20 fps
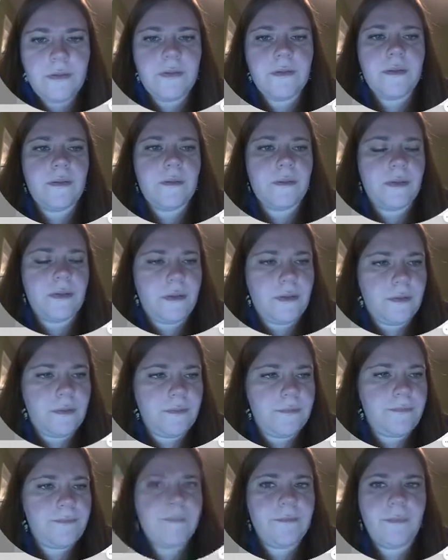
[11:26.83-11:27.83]
There we go.
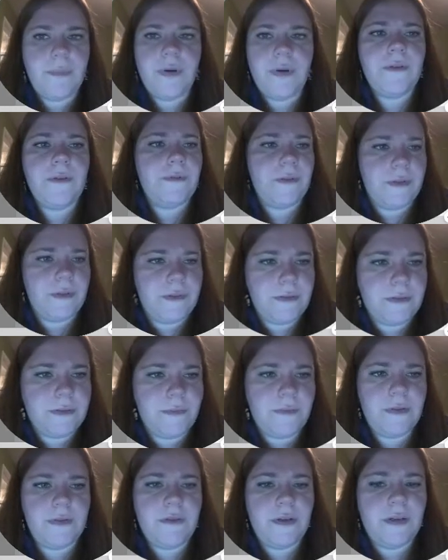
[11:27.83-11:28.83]
Perfect.
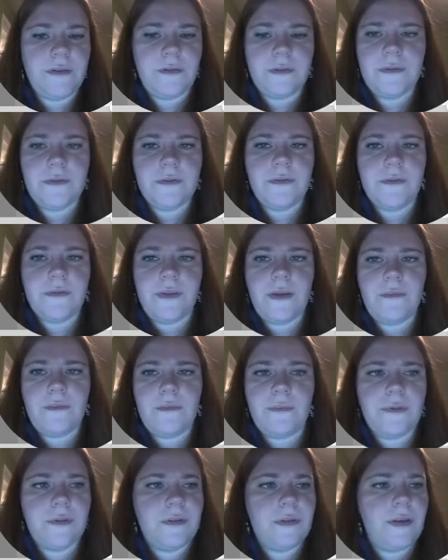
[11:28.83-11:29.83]
Let me try to extrude that
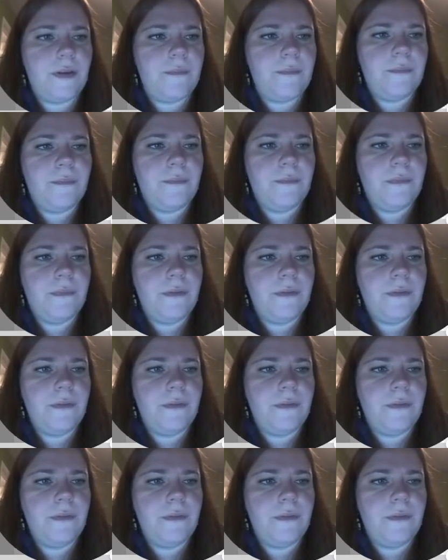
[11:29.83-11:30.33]
one more time.